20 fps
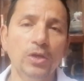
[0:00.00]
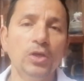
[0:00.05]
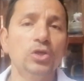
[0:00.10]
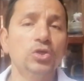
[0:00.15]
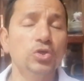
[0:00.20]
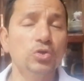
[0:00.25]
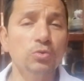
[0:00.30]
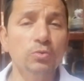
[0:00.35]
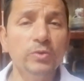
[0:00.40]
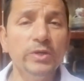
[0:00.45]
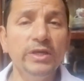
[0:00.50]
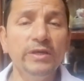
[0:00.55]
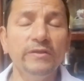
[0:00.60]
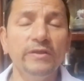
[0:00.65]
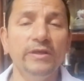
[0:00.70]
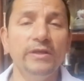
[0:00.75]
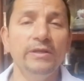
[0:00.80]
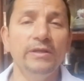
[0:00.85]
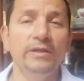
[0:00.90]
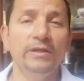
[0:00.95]
So
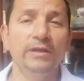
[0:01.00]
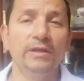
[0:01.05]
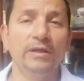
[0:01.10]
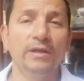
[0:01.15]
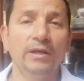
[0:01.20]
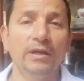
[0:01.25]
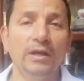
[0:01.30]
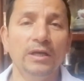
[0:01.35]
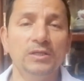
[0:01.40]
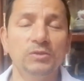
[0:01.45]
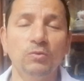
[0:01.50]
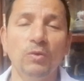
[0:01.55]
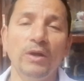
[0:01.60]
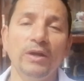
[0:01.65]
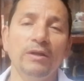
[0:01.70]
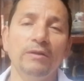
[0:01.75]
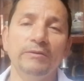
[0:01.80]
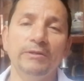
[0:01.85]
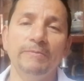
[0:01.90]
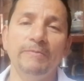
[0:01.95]
reading is
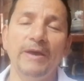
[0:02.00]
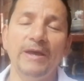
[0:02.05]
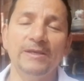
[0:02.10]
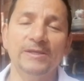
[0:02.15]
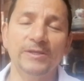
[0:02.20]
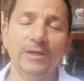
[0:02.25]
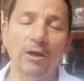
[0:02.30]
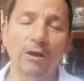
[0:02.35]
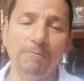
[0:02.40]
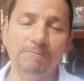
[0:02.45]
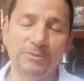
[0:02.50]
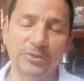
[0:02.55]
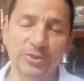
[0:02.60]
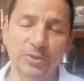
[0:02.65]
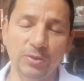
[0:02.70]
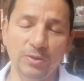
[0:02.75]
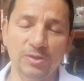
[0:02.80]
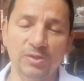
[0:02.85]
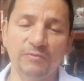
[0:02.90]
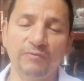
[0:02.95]
one of the best
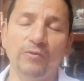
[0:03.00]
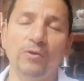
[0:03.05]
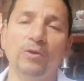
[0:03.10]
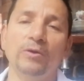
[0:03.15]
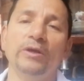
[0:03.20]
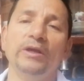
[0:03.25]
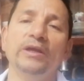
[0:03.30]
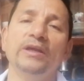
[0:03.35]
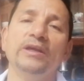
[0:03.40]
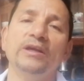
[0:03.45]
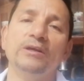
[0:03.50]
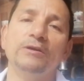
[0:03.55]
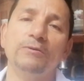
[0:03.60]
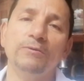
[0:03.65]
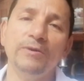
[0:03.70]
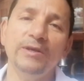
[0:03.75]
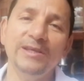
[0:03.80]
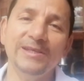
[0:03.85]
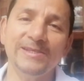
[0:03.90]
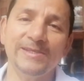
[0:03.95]
options for
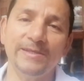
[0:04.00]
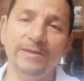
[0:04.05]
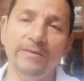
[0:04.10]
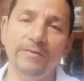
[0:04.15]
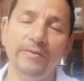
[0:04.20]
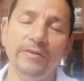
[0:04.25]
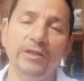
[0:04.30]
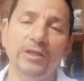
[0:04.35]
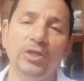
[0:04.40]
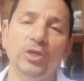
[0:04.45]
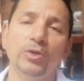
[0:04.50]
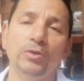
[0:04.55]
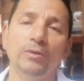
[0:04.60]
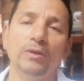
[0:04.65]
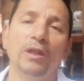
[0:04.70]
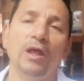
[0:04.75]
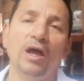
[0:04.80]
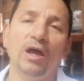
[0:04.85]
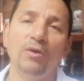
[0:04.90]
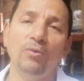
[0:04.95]
increasing the new
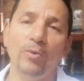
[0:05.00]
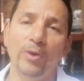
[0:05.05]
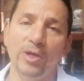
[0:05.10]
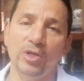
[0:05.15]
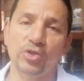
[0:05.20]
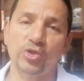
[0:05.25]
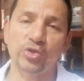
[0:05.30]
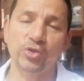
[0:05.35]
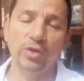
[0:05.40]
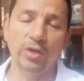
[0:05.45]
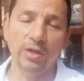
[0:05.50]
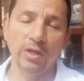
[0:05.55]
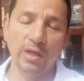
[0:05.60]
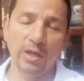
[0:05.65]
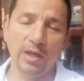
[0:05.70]
language.